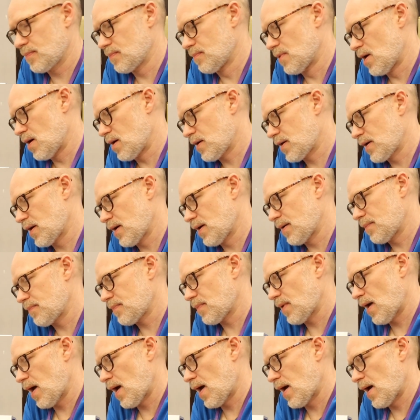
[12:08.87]
marker,
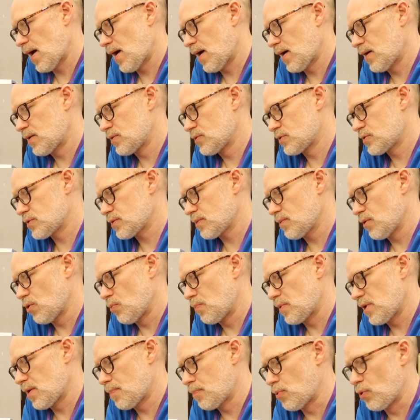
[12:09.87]
and it
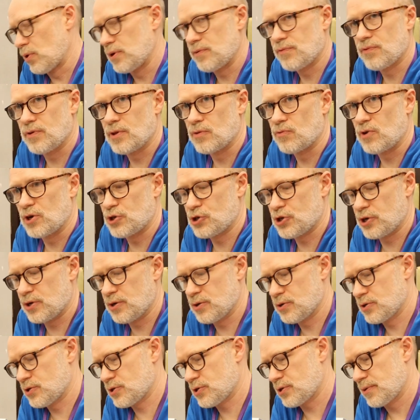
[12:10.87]
would be a point for the
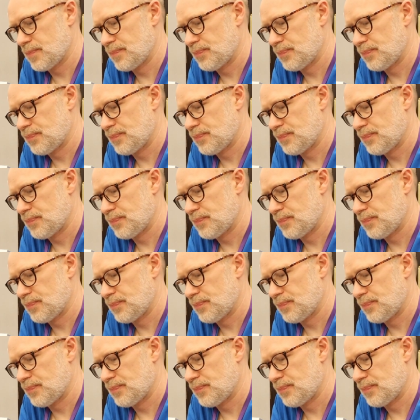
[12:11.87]
Russians.